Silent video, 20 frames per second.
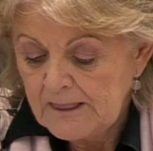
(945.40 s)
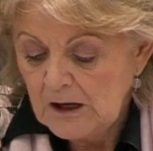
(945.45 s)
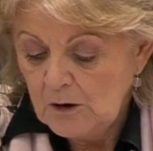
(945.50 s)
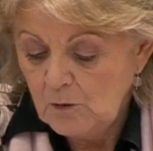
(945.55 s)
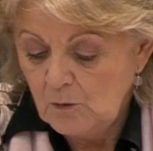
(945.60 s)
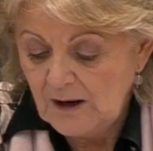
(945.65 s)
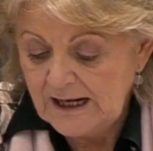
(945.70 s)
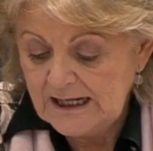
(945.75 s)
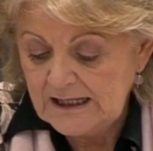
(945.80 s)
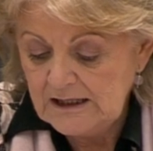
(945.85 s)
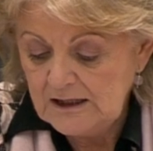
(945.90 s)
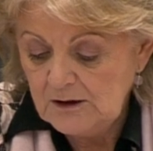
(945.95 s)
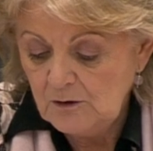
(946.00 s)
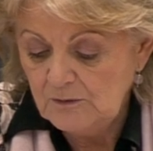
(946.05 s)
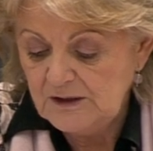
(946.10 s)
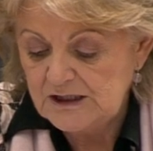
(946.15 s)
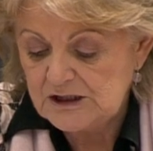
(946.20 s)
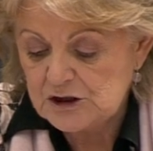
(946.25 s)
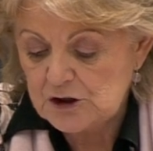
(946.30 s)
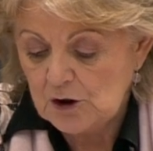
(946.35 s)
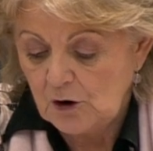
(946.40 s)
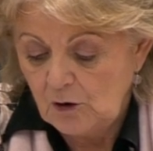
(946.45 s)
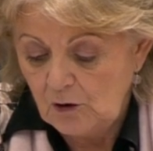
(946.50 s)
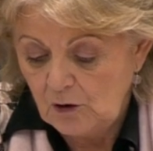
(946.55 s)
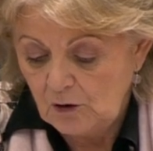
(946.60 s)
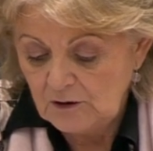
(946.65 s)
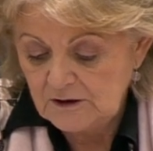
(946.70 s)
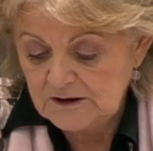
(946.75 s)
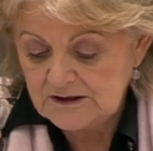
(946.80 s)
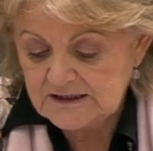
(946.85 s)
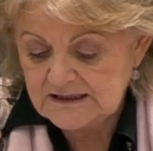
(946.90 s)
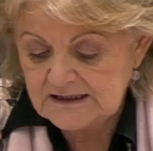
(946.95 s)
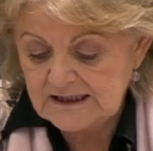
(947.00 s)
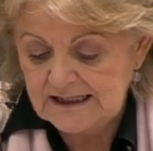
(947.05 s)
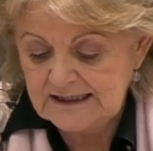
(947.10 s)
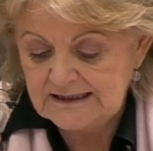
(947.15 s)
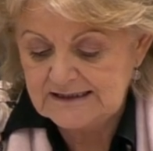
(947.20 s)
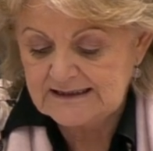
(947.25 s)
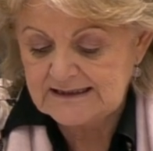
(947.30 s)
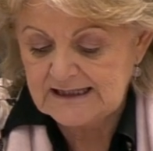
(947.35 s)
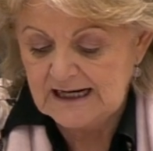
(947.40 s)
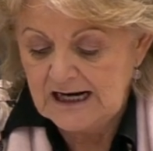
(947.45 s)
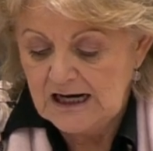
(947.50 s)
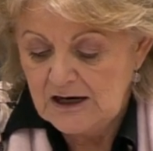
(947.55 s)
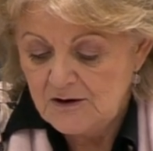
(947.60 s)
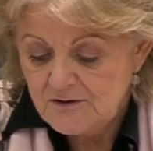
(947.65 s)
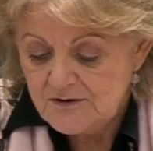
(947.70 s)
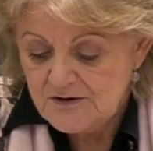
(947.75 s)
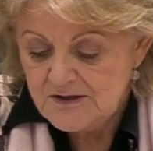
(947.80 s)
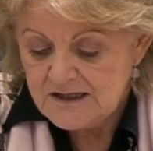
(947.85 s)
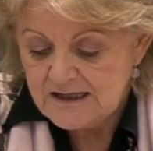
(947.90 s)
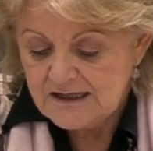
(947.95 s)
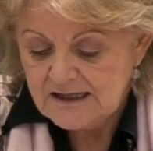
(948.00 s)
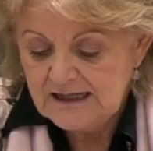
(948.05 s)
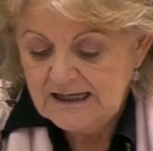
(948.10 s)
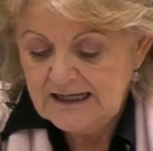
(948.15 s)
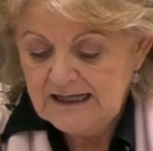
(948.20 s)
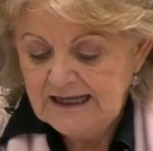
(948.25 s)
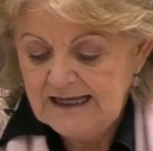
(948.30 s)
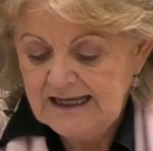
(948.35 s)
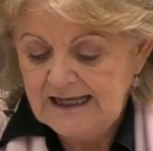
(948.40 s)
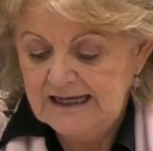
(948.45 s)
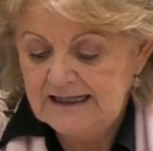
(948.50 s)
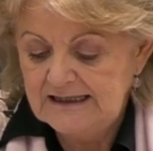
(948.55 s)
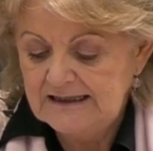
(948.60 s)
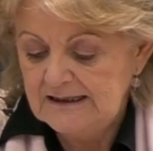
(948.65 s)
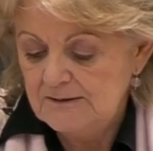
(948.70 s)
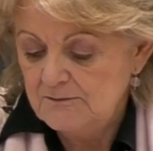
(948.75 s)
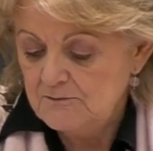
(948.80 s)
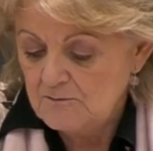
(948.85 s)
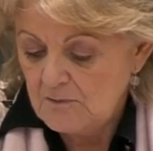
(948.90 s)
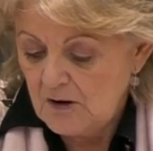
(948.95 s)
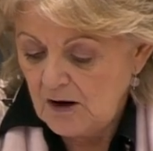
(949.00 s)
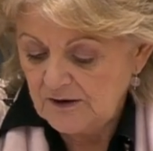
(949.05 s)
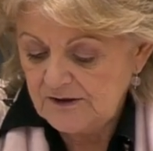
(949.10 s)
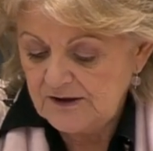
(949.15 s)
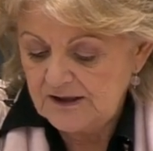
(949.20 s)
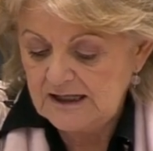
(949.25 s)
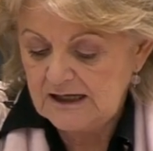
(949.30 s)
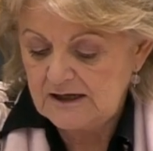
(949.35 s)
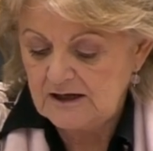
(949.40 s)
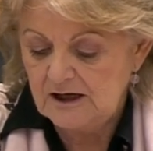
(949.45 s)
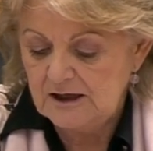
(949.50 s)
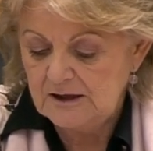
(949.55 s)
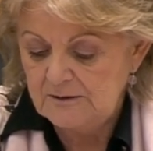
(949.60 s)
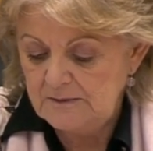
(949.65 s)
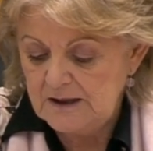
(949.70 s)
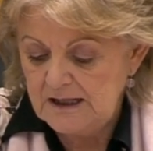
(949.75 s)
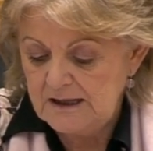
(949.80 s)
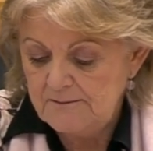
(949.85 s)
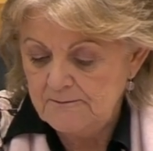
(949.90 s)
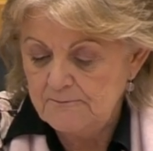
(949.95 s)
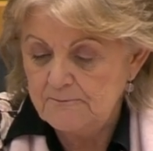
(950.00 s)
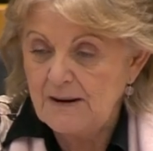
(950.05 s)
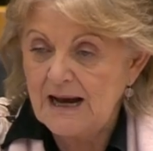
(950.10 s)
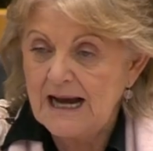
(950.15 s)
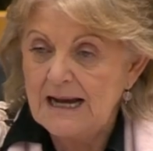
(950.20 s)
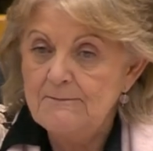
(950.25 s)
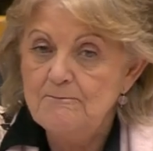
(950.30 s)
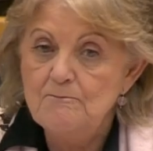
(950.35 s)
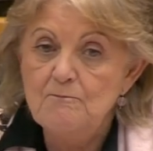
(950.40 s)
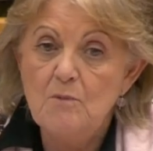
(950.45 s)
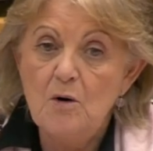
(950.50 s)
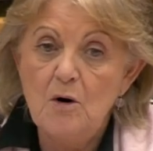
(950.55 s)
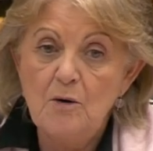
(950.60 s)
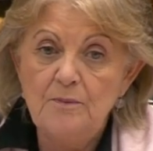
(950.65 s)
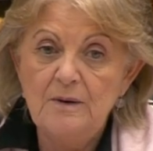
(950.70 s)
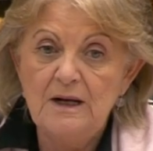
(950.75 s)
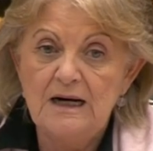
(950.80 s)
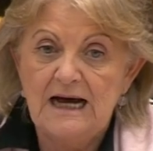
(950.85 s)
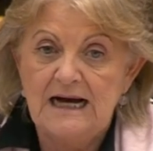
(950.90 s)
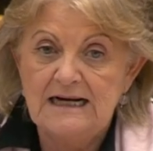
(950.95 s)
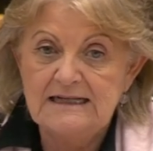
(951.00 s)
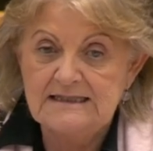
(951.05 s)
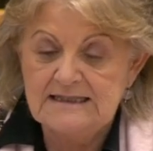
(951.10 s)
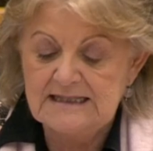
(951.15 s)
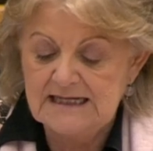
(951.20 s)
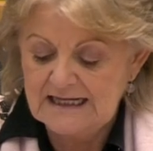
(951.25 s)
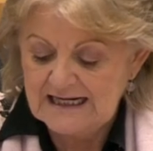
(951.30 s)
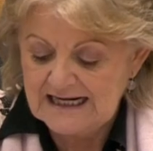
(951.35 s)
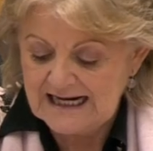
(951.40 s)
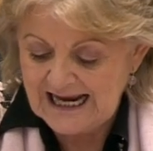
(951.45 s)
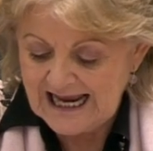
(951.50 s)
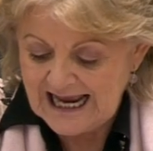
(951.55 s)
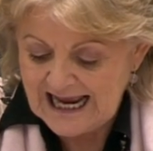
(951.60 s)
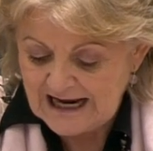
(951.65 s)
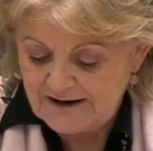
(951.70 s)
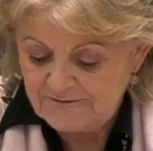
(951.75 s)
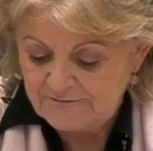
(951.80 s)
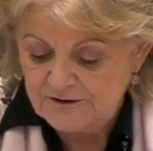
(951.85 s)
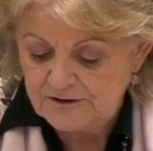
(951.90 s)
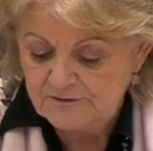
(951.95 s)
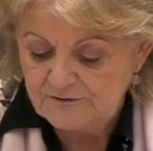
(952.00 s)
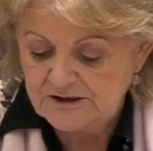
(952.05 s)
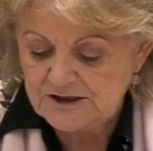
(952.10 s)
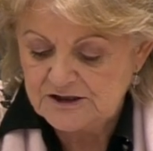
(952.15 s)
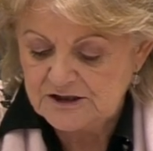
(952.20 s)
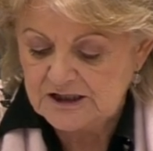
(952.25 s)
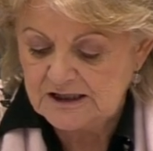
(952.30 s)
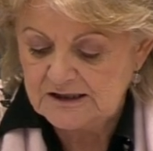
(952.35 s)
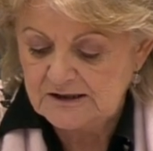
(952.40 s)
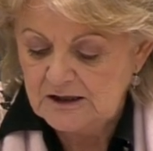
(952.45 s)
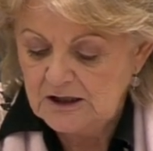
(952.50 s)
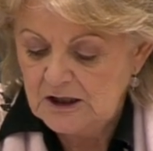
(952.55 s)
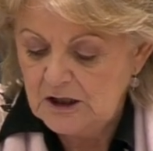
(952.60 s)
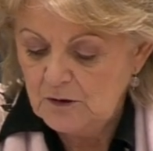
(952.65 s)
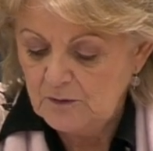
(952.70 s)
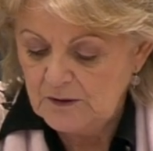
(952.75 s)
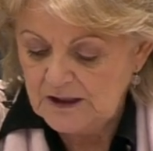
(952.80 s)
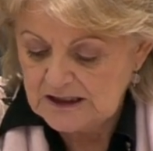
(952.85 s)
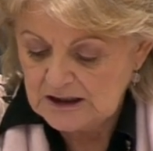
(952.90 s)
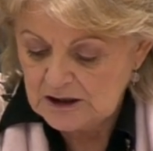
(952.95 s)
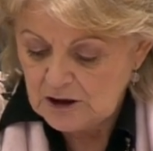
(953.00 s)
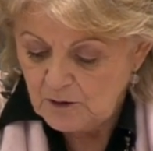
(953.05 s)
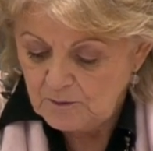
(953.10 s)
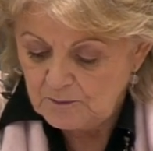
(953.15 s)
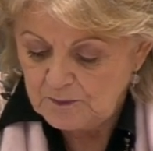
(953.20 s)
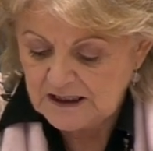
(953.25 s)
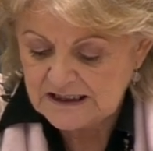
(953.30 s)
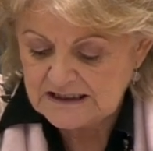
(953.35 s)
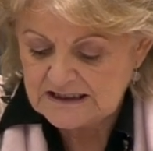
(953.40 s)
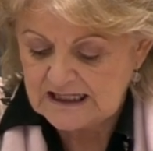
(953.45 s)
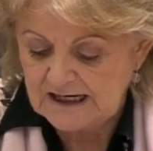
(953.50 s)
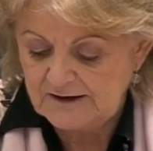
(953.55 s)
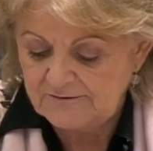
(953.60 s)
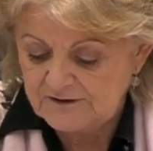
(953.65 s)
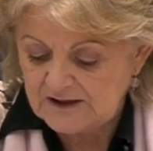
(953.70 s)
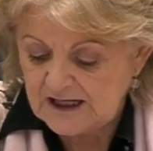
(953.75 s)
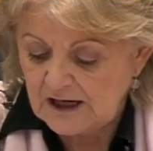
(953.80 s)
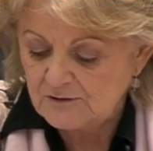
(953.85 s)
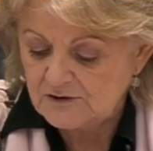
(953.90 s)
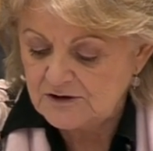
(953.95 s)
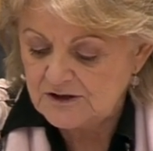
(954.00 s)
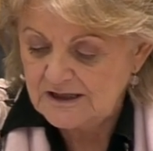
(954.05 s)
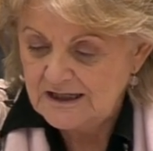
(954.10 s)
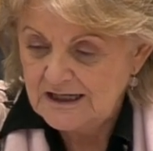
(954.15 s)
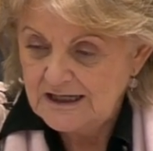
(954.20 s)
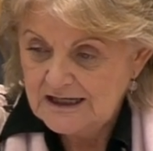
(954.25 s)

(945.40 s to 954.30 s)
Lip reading: one which holds its own in the modern economy by mobilizing every region with no place left out.